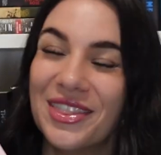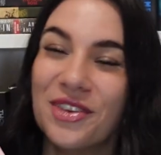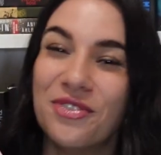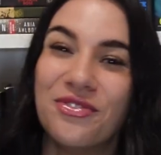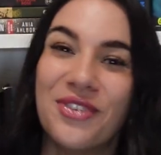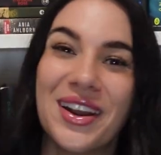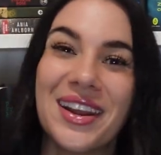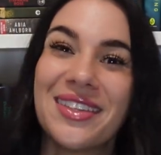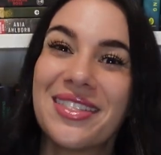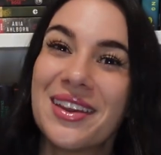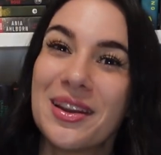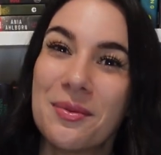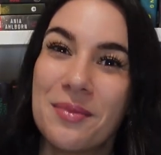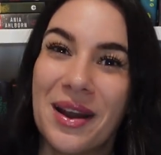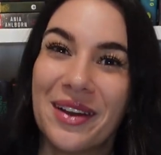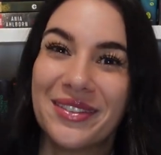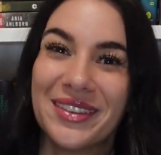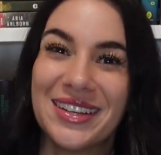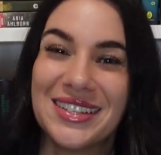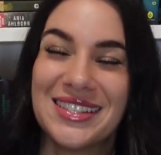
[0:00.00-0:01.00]
The funny thing
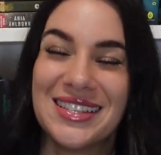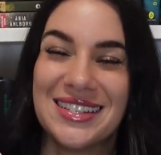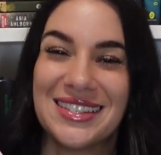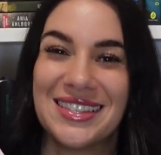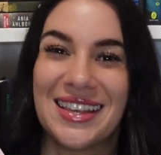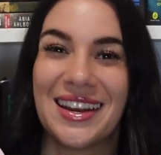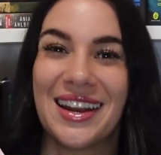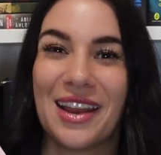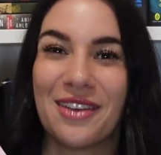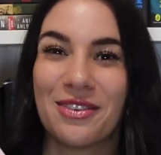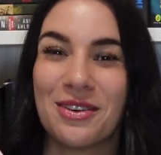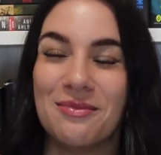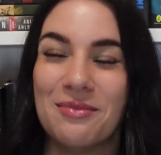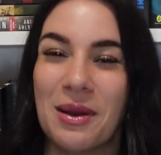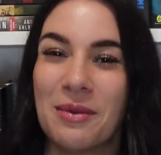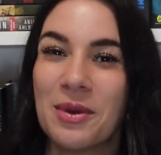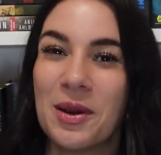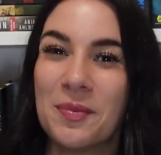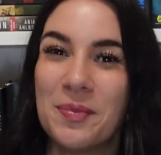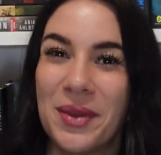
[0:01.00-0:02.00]
about this is that I
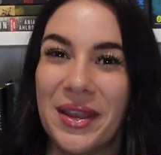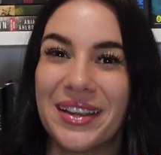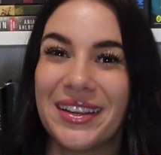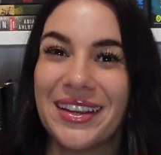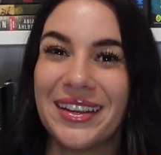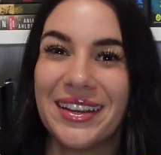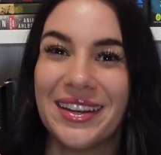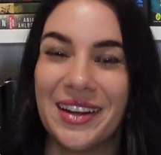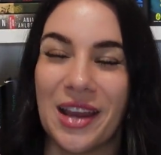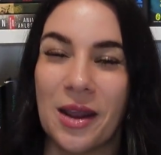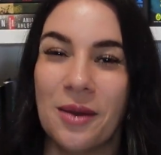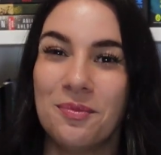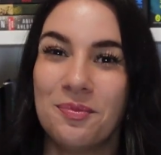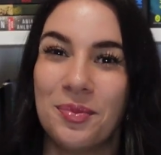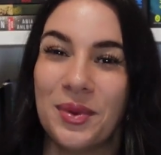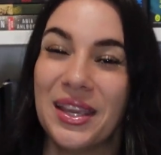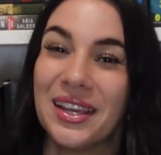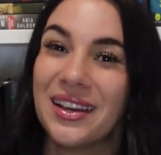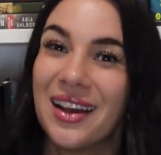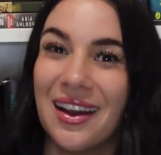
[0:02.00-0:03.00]
remember picking it up
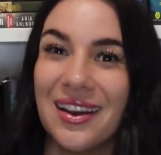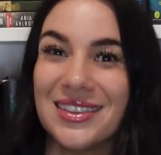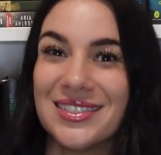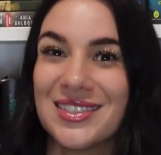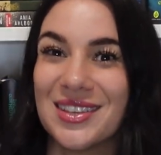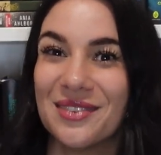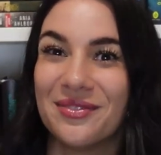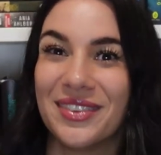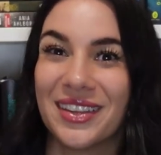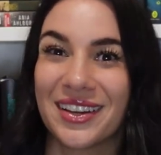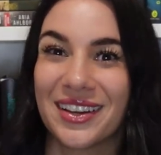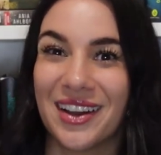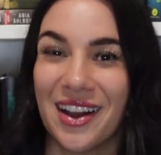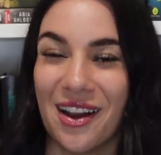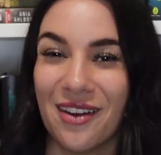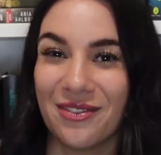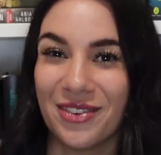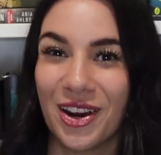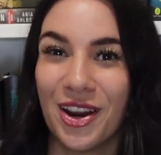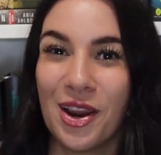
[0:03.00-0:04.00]
because of the
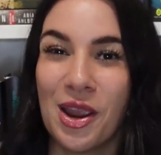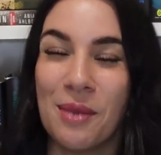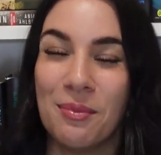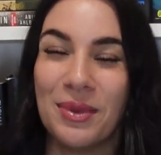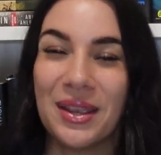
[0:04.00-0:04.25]
cover, and